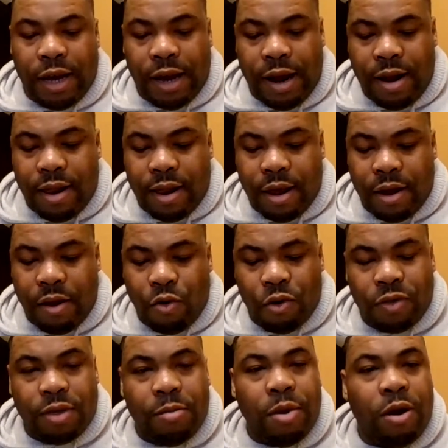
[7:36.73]
in the
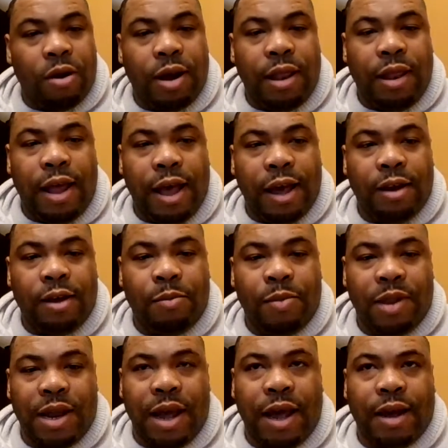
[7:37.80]
North American lineup
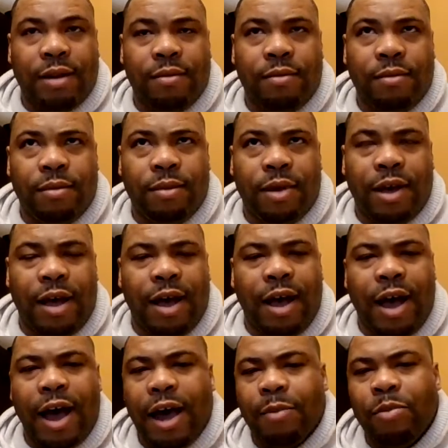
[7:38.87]
that
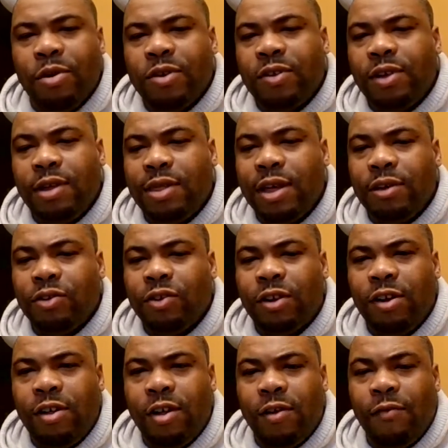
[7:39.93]
I personally think
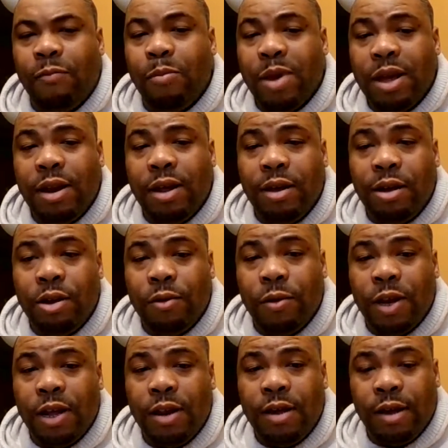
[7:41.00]
shouldn't have been
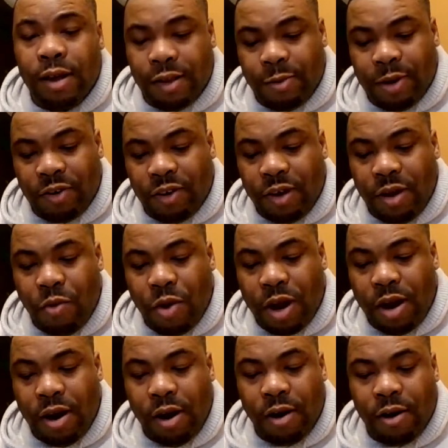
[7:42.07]
included, especially
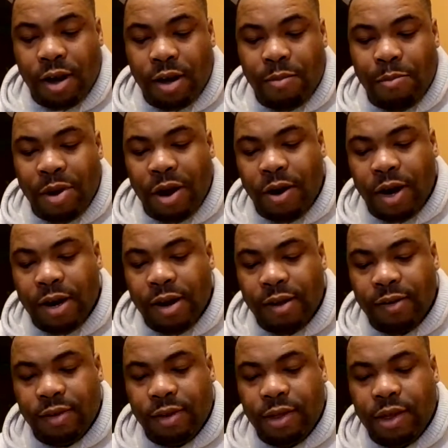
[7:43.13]
when you're comparing
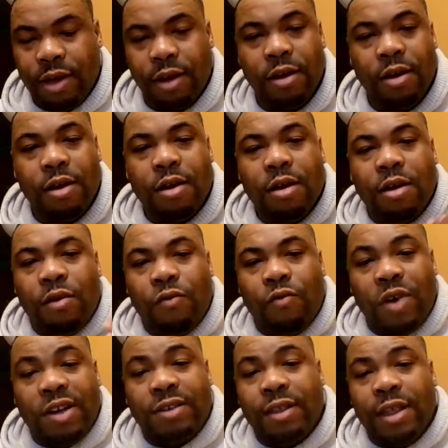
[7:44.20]
this to the
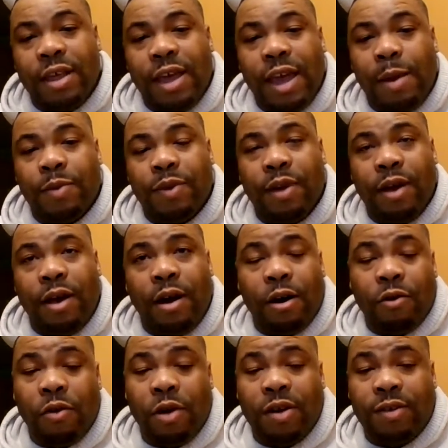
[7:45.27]
rest of the games that
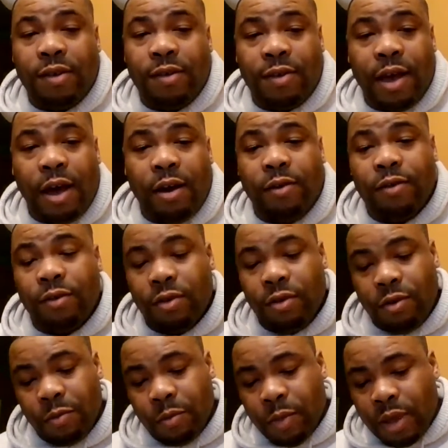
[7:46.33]
are greatest hits titles.
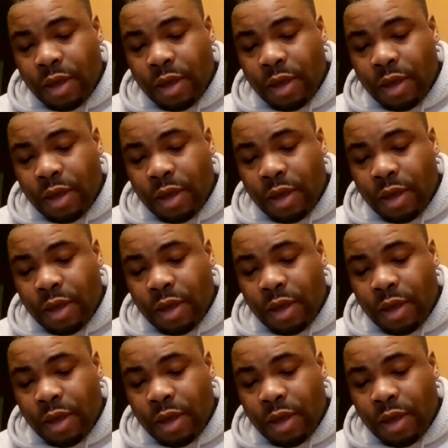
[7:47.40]
So